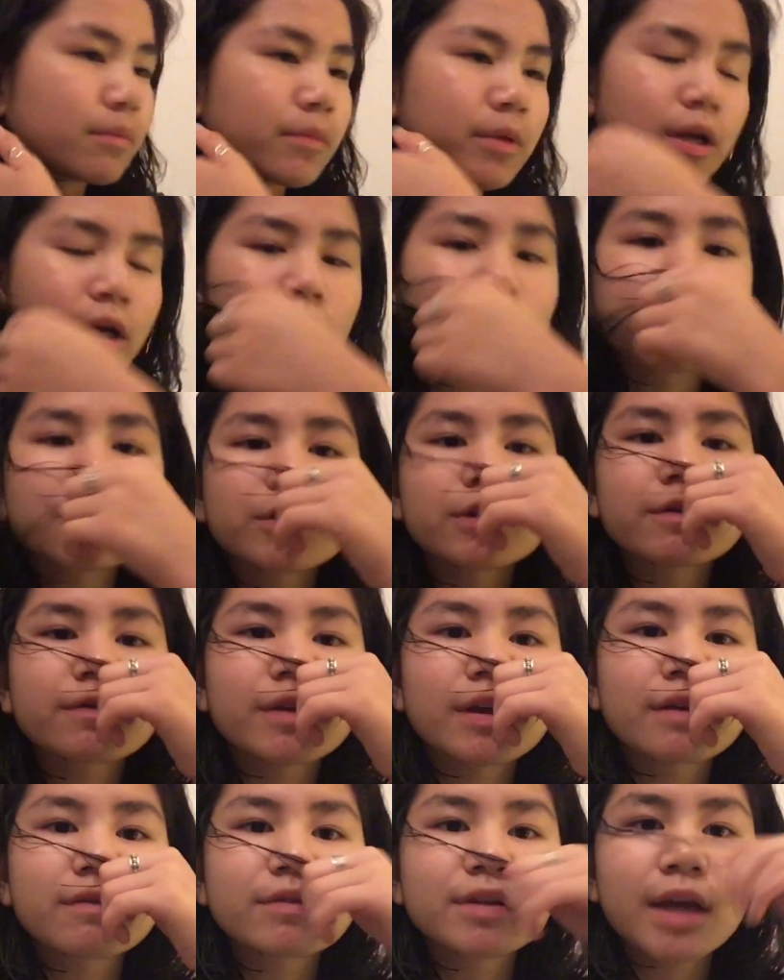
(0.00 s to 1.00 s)
not sure if
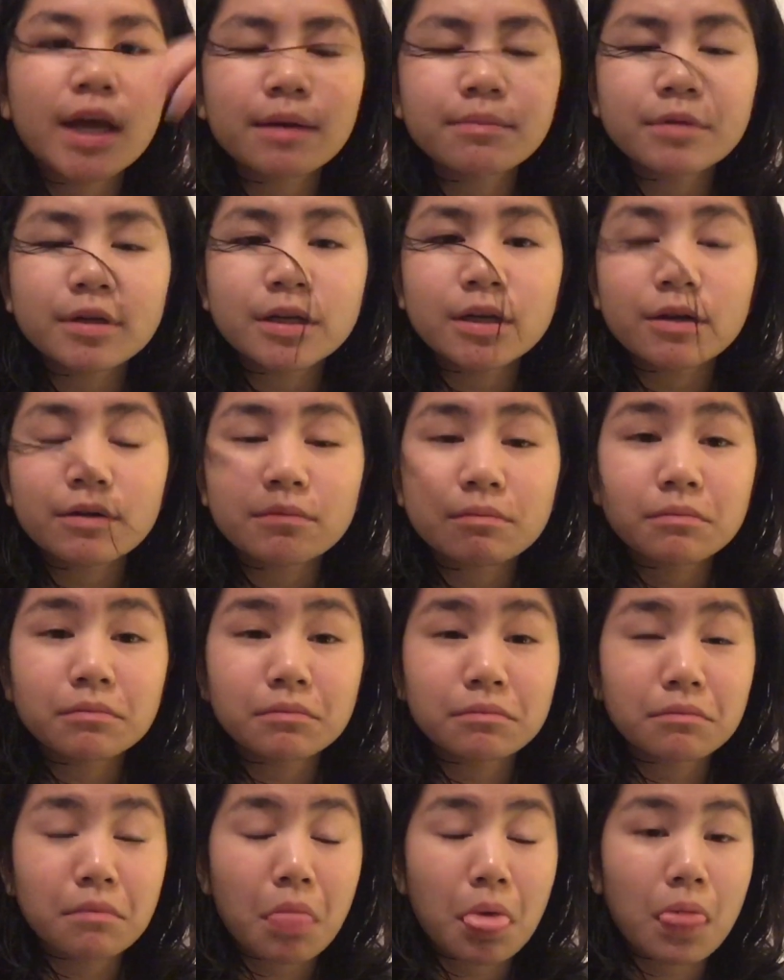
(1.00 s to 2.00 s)
I'll have time to,
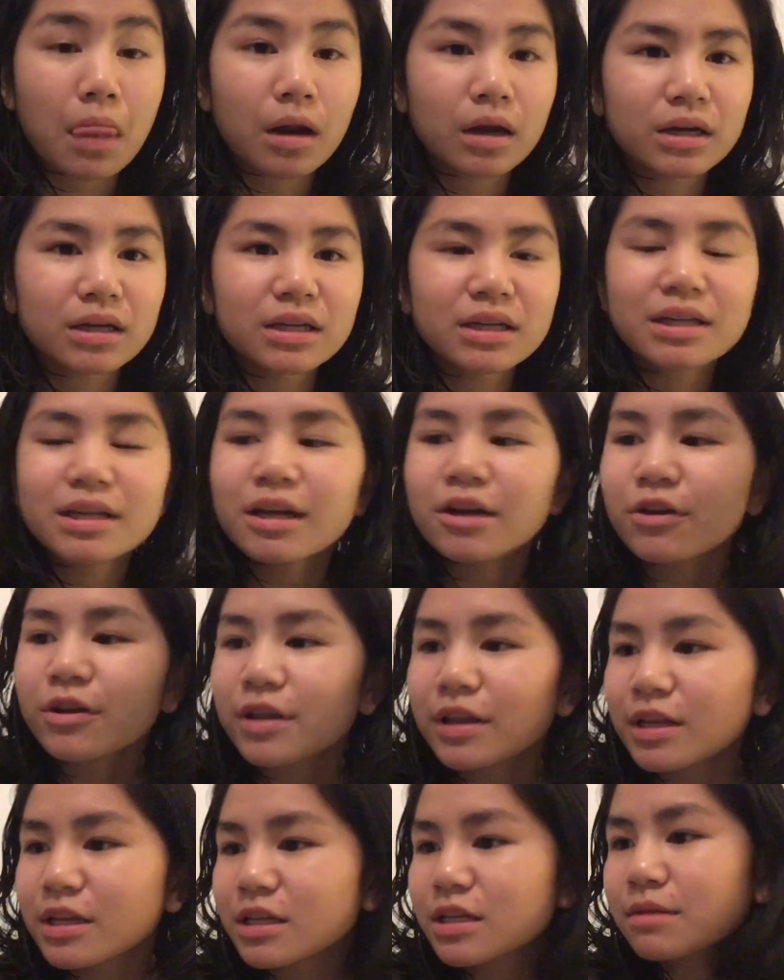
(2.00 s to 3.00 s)
to tell
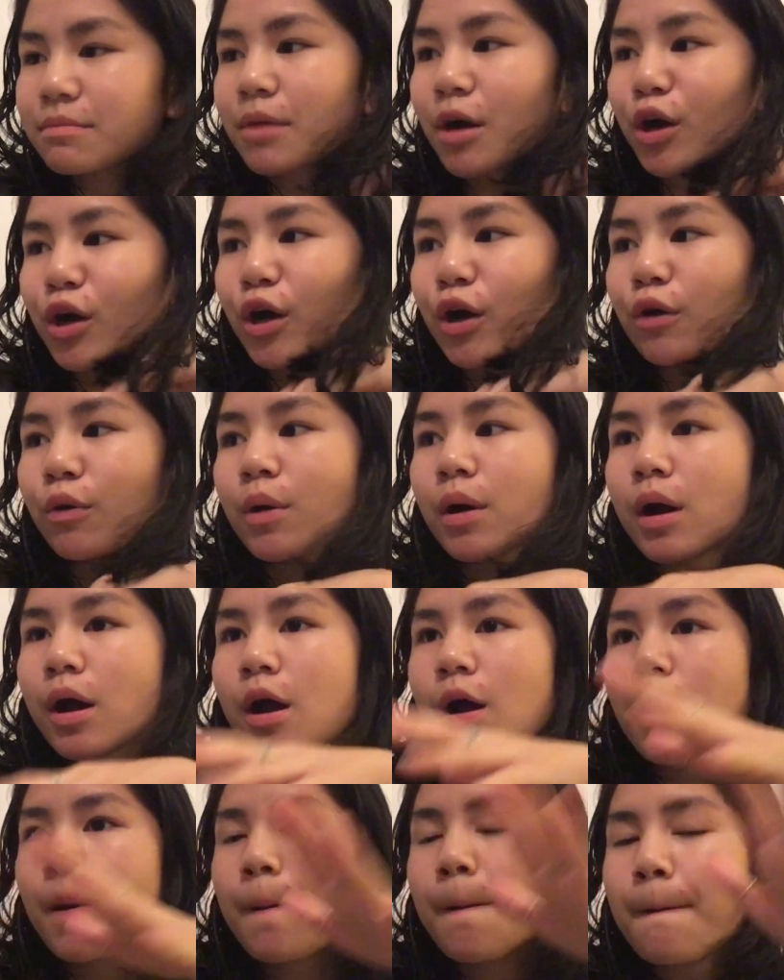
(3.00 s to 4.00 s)
you this tomorrow,
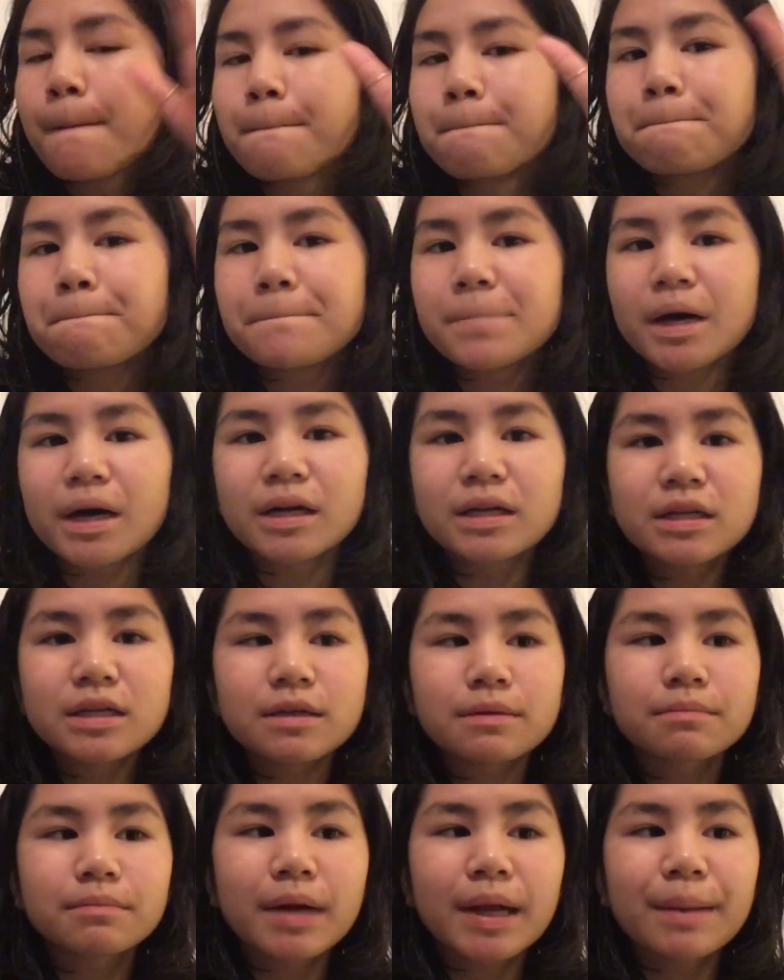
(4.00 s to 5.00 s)
but
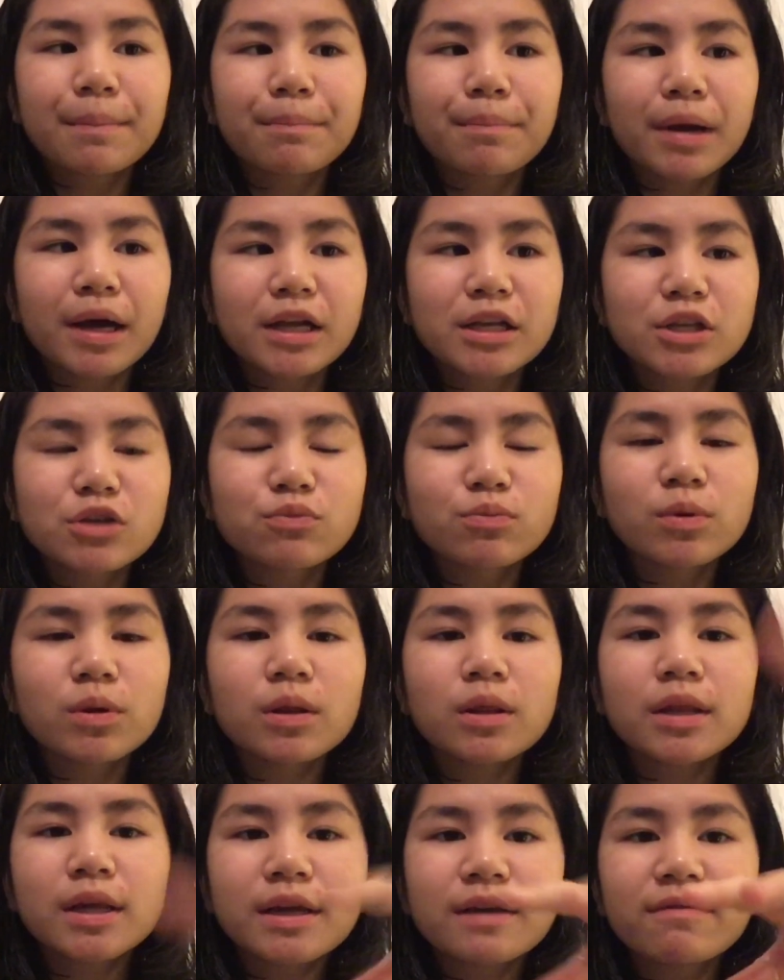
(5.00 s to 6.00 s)
my bus
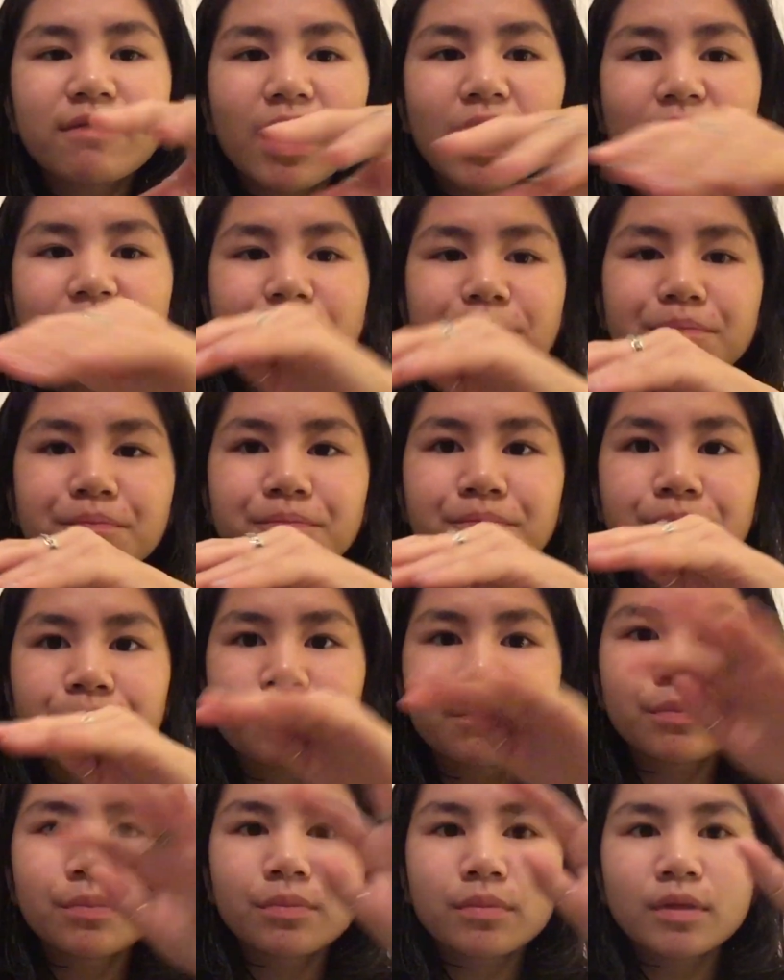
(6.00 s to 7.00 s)
will leave at
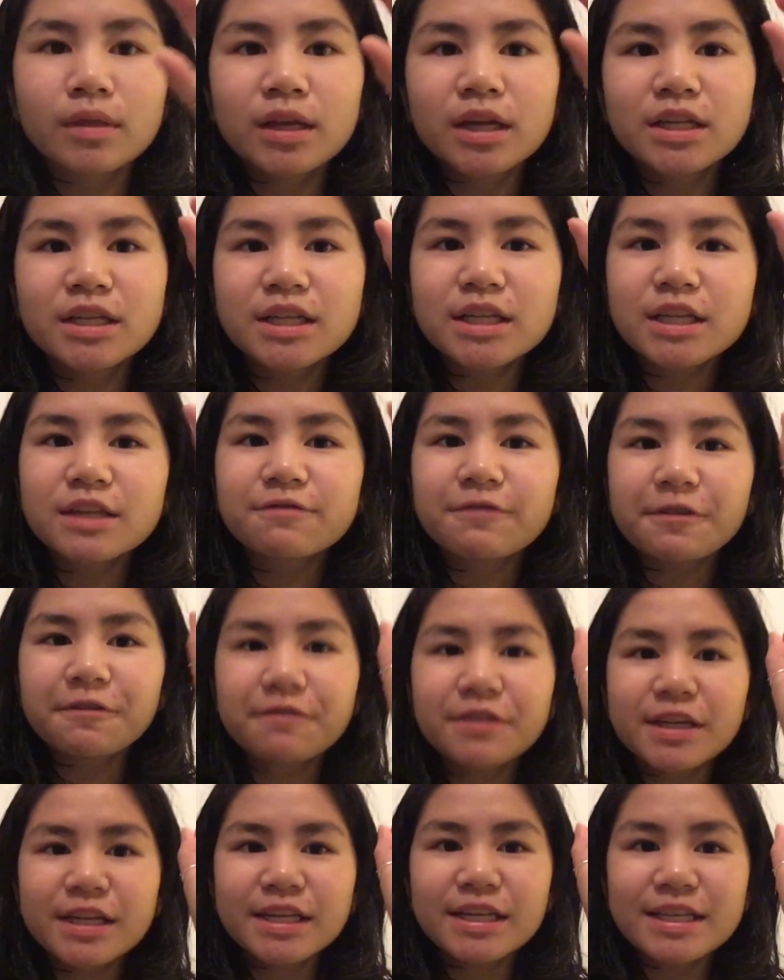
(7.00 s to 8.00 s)

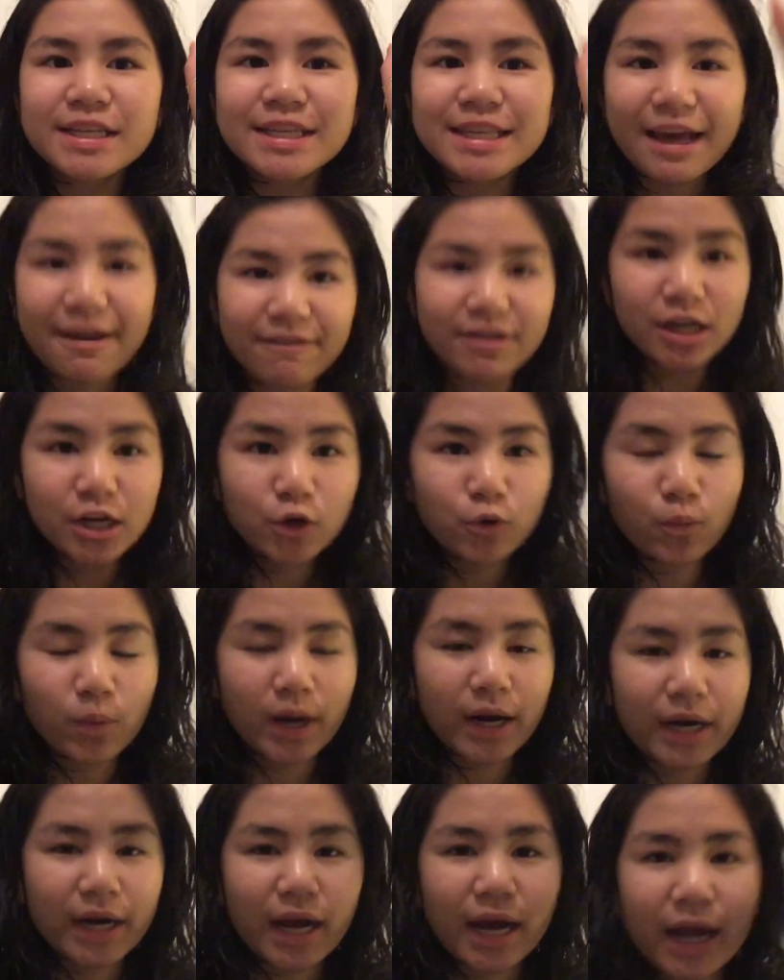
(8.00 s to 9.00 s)
6.57
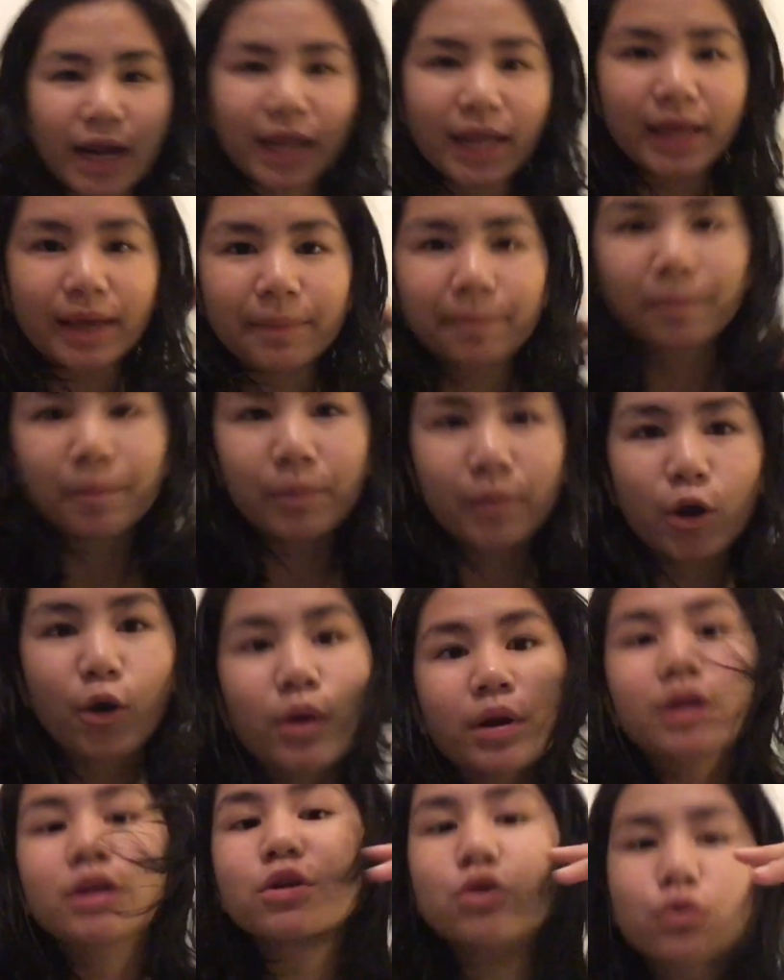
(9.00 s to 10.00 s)
when I am
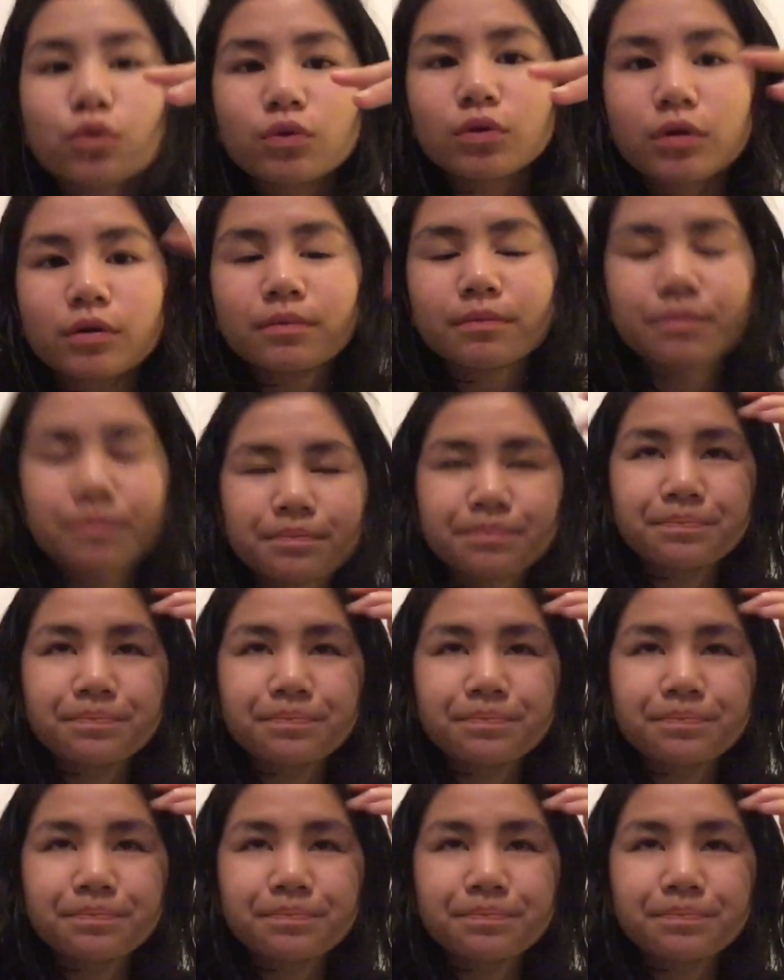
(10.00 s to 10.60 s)
going to school.